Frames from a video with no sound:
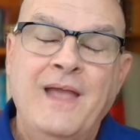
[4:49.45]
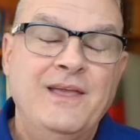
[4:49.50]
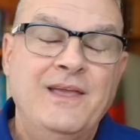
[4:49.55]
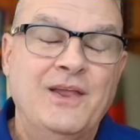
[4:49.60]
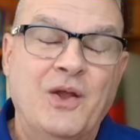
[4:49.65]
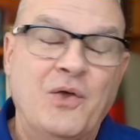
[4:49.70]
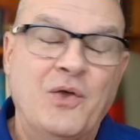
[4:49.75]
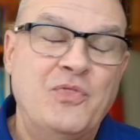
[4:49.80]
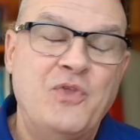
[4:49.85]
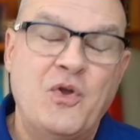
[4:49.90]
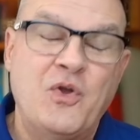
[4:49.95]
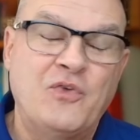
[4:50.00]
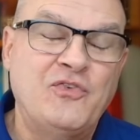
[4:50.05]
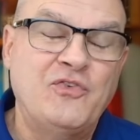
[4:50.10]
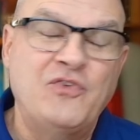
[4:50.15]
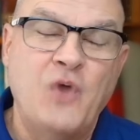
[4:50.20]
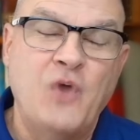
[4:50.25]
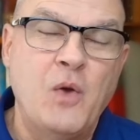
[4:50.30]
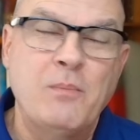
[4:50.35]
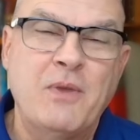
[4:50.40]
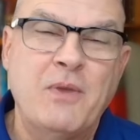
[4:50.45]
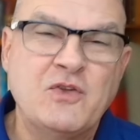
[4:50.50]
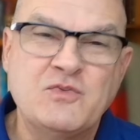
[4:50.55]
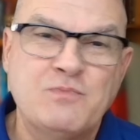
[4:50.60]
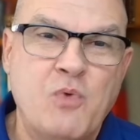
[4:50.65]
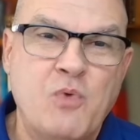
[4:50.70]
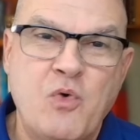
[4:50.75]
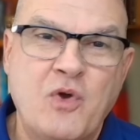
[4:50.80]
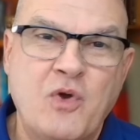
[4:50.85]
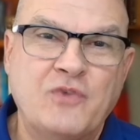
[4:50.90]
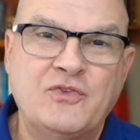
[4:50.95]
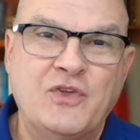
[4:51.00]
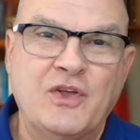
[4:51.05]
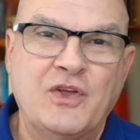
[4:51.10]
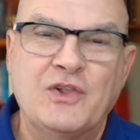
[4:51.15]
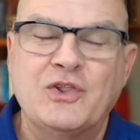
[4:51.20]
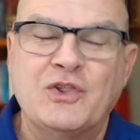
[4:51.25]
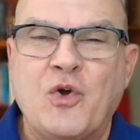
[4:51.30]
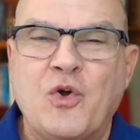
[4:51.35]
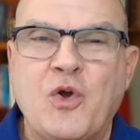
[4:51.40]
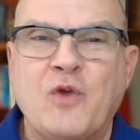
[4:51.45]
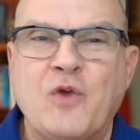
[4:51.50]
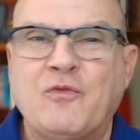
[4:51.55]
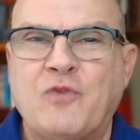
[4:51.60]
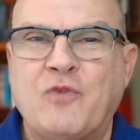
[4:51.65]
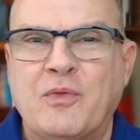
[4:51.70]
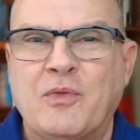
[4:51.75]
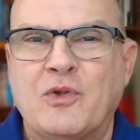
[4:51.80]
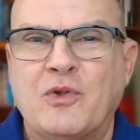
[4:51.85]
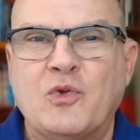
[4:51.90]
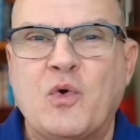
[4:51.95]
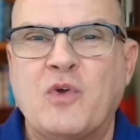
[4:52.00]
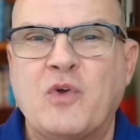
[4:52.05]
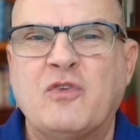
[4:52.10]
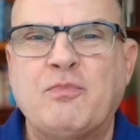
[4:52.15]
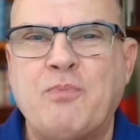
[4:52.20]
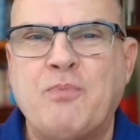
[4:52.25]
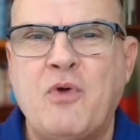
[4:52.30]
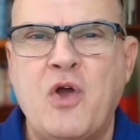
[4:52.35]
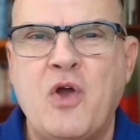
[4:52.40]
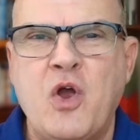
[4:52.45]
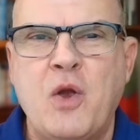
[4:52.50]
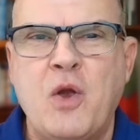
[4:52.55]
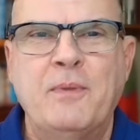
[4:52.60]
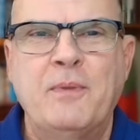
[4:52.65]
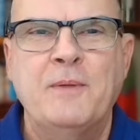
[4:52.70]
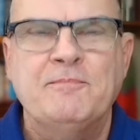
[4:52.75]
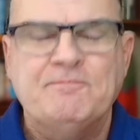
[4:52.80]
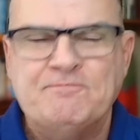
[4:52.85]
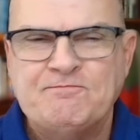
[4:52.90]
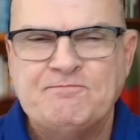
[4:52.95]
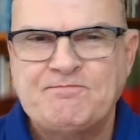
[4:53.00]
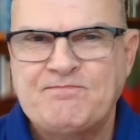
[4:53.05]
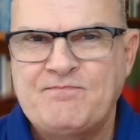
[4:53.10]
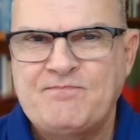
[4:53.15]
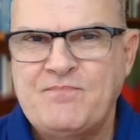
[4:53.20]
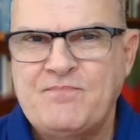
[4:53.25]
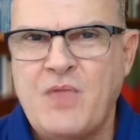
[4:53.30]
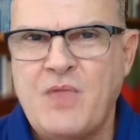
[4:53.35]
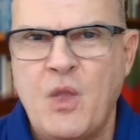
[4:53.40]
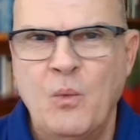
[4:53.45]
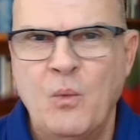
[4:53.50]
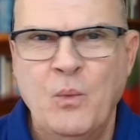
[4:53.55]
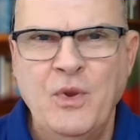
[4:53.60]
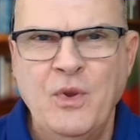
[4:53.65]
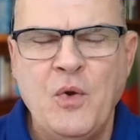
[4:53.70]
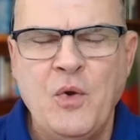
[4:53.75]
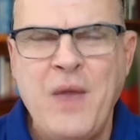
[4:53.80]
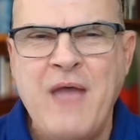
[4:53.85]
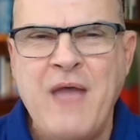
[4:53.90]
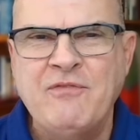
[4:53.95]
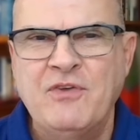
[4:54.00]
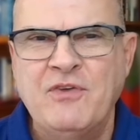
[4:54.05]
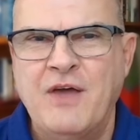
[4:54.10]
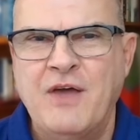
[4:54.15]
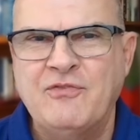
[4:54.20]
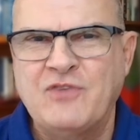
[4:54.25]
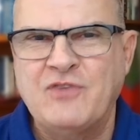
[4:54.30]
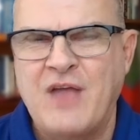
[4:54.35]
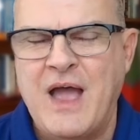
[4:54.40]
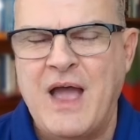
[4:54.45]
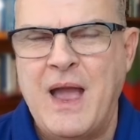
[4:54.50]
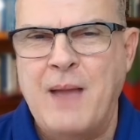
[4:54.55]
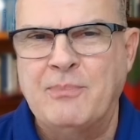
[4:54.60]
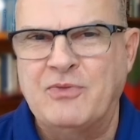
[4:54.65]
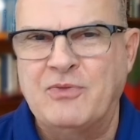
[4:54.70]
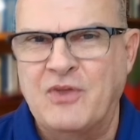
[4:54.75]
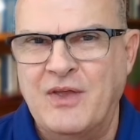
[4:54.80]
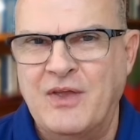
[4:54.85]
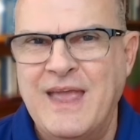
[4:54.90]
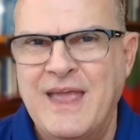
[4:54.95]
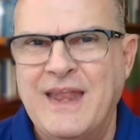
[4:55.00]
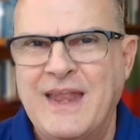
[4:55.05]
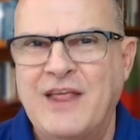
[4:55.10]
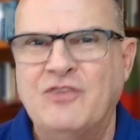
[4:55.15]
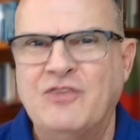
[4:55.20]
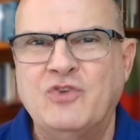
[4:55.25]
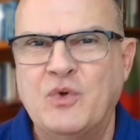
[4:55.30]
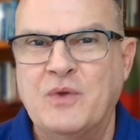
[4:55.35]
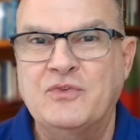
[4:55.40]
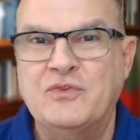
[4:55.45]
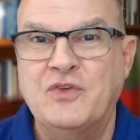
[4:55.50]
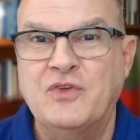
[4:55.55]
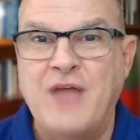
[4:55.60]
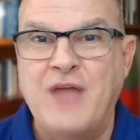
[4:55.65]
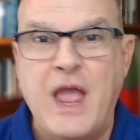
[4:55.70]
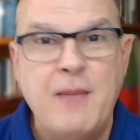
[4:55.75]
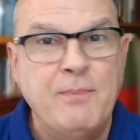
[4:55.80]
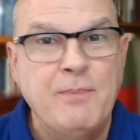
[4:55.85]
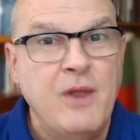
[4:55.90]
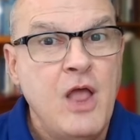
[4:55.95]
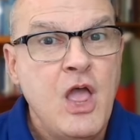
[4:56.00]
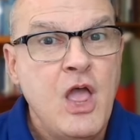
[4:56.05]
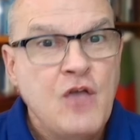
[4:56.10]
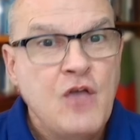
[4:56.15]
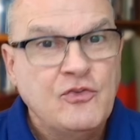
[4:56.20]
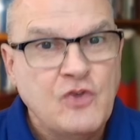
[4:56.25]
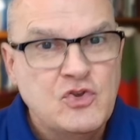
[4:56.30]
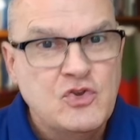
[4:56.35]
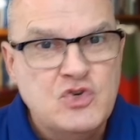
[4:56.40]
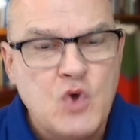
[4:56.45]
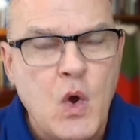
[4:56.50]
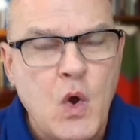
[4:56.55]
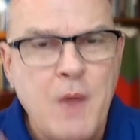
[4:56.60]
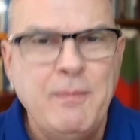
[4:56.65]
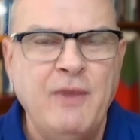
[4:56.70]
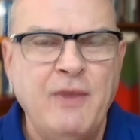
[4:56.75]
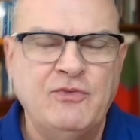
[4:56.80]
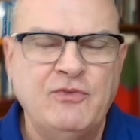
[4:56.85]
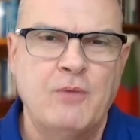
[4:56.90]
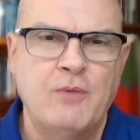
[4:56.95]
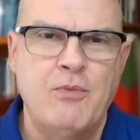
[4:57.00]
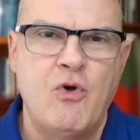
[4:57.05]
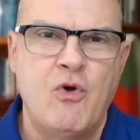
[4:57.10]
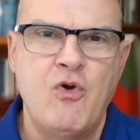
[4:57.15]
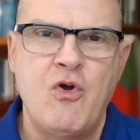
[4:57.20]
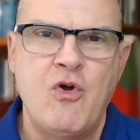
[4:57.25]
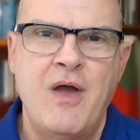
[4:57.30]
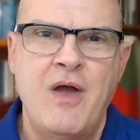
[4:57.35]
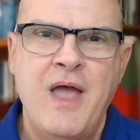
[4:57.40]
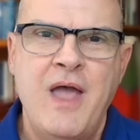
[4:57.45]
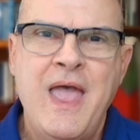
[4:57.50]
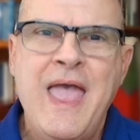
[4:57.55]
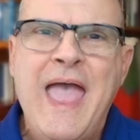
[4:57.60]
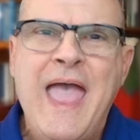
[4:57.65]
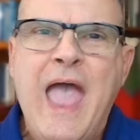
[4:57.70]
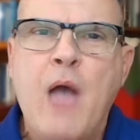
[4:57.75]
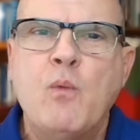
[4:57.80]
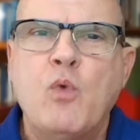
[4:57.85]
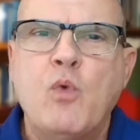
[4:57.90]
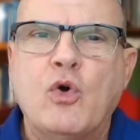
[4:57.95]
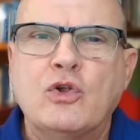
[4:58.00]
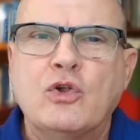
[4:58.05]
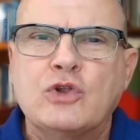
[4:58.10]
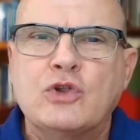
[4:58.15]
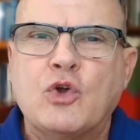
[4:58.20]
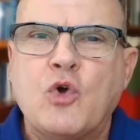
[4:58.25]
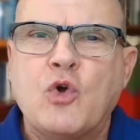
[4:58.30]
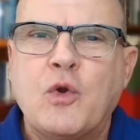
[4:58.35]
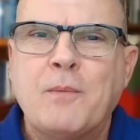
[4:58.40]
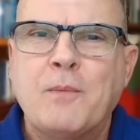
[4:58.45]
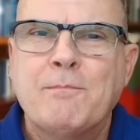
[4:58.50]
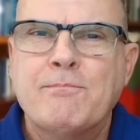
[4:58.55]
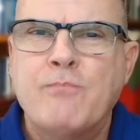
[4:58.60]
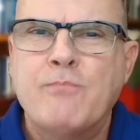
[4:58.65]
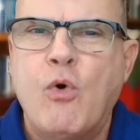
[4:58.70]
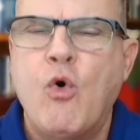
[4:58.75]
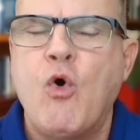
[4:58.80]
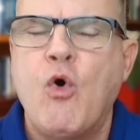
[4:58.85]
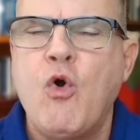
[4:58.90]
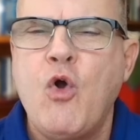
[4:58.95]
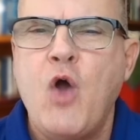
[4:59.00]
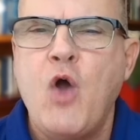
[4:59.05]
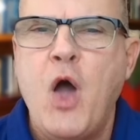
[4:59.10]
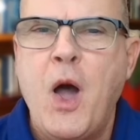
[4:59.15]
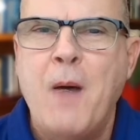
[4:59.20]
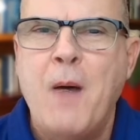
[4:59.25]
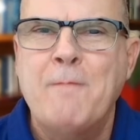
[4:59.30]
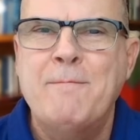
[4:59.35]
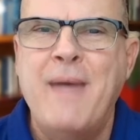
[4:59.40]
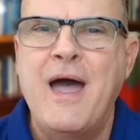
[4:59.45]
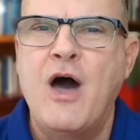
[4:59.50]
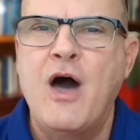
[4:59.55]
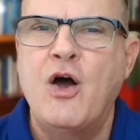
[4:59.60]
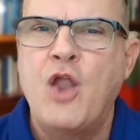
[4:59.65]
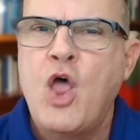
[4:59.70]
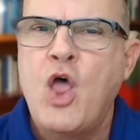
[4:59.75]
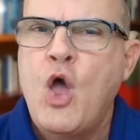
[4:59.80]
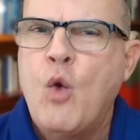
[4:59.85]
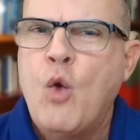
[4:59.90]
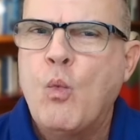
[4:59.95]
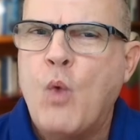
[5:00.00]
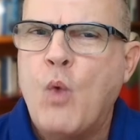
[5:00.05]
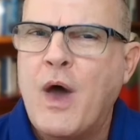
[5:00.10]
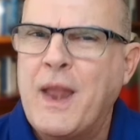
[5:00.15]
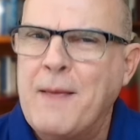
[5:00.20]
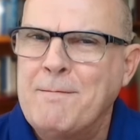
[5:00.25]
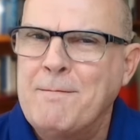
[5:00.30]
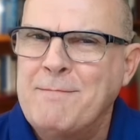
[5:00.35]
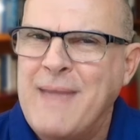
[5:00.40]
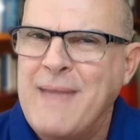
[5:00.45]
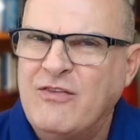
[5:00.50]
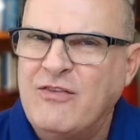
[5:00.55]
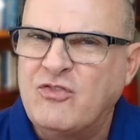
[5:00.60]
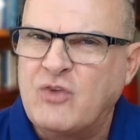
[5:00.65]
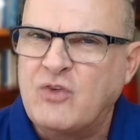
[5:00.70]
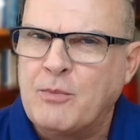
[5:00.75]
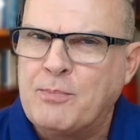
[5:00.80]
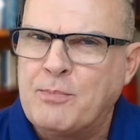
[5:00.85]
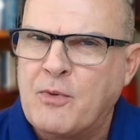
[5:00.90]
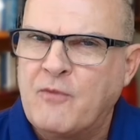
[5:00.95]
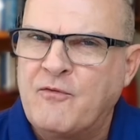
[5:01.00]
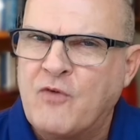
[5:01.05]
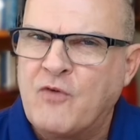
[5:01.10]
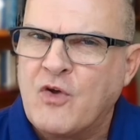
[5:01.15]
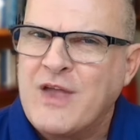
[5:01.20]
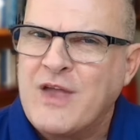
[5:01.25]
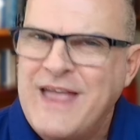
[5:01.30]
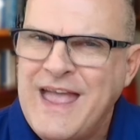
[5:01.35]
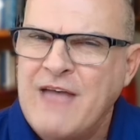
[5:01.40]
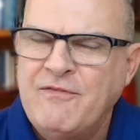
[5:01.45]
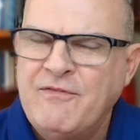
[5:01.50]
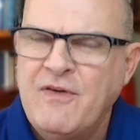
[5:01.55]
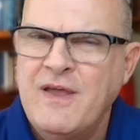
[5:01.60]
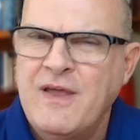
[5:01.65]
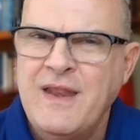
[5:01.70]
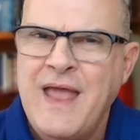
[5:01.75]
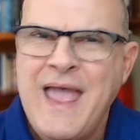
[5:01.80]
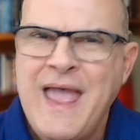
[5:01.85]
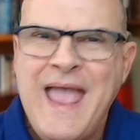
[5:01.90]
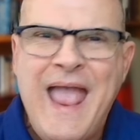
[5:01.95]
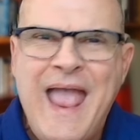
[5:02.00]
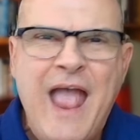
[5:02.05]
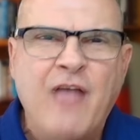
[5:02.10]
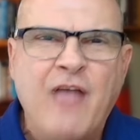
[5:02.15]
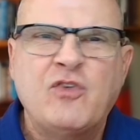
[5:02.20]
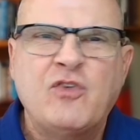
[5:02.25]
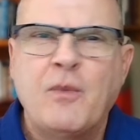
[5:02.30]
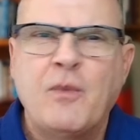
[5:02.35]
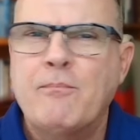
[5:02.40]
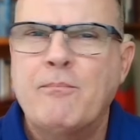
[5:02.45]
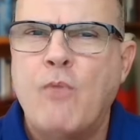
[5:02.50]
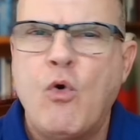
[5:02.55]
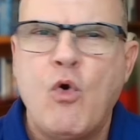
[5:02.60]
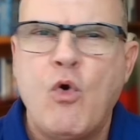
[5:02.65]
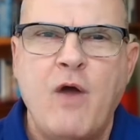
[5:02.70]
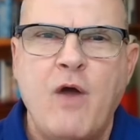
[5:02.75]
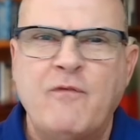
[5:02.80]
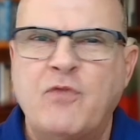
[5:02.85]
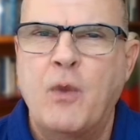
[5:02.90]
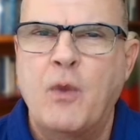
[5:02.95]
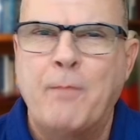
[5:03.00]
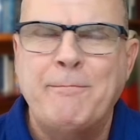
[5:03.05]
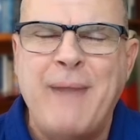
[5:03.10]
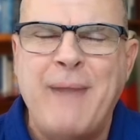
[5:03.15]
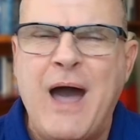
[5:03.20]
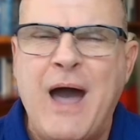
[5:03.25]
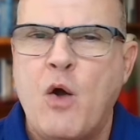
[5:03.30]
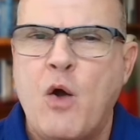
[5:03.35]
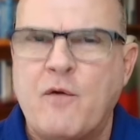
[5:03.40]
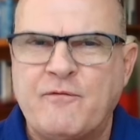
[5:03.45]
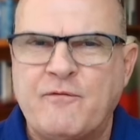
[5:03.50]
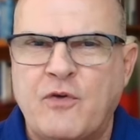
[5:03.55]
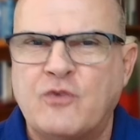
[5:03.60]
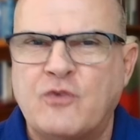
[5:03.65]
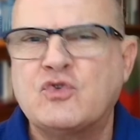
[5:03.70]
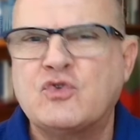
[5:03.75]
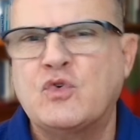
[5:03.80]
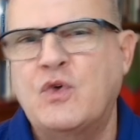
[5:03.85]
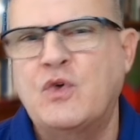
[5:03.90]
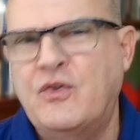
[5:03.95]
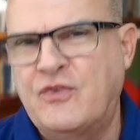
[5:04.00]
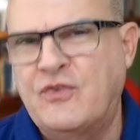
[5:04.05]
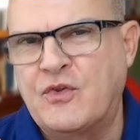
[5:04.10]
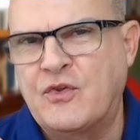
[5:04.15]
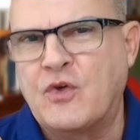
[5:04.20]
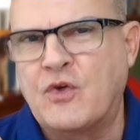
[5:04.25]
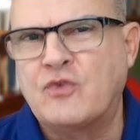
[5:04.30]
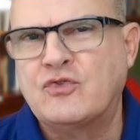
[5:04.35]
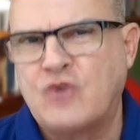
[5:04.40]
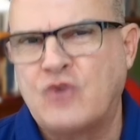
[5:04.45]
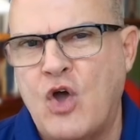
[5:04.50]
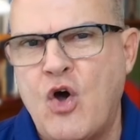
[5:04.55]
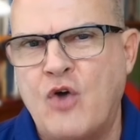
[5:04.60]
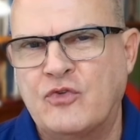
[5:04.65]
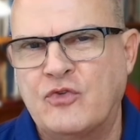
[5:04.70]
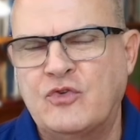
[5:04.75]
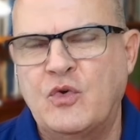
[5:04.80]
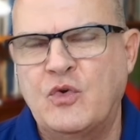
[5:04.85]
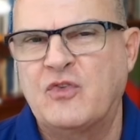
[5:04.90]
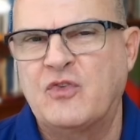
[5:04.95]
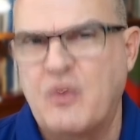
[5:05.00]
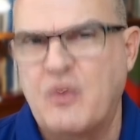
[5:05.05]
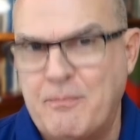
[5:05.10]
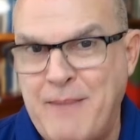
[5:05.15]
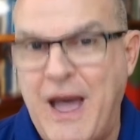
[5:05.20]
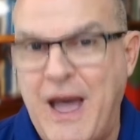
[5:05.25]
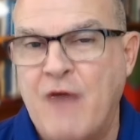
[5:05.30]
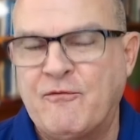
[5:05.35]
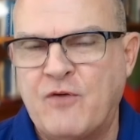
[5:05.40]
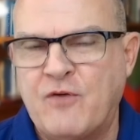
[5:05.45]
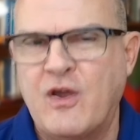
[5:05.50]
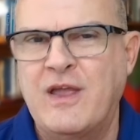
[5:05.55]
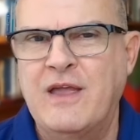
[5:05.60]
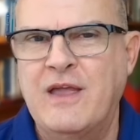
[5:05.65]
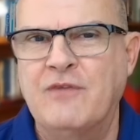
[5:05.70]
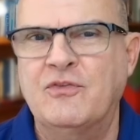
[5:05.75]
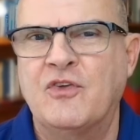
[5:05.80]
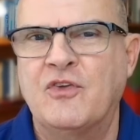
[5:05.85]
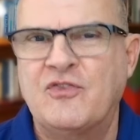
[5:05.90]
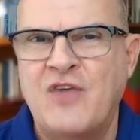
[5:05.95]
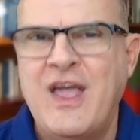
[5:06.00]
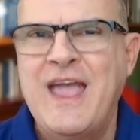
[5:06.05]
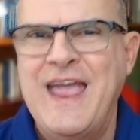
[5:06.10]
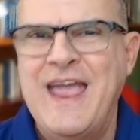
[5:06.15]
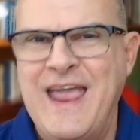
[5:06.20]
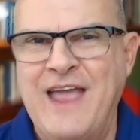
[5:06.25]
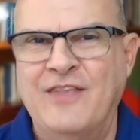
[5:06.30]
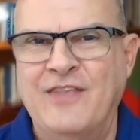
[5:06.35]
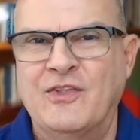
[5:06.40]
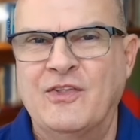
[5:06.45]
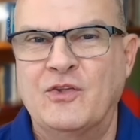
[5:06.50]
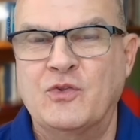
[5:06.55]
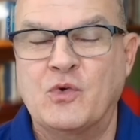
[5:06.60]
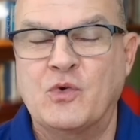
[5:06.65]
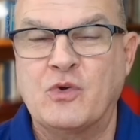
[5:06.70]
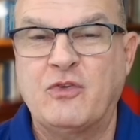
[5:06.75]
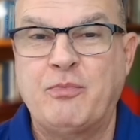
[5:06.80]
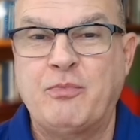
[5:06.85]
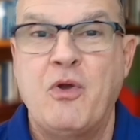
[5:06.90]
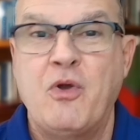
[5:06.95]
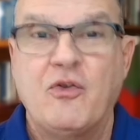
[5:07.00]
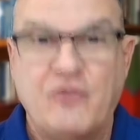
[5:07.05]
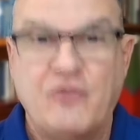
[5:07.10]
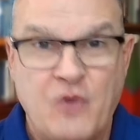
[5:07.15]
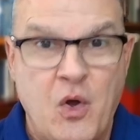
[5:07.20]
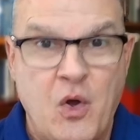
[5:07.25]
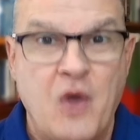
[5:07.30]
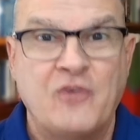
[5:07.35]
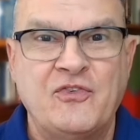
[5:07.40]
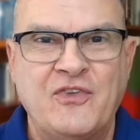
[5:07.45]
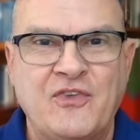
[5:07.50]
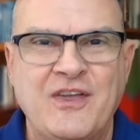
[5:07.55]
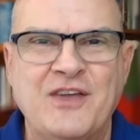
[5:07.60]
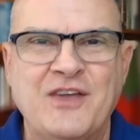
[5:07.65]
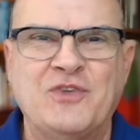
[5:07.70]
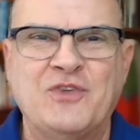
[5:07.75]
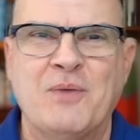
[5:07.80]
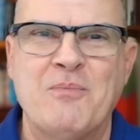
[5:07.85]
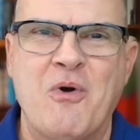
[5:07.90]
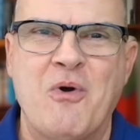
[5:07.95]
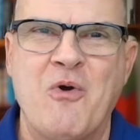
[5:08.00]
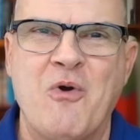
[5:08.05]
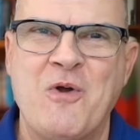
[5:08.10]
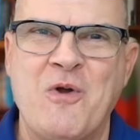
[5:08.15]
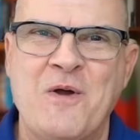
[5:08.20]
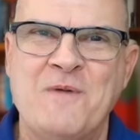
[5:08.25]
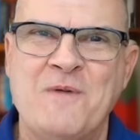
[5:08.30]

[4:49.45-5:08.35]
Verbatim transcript: There's so much more to learn from the Lord's Prayer, but We don't have enough time to get into it today, but so join me tomorrow and we'll learn more about what it means to be forgiven and some more of powerful truths that are taught to us about forgiveness in the Lord's Prayer. So I'll see you tomorrow.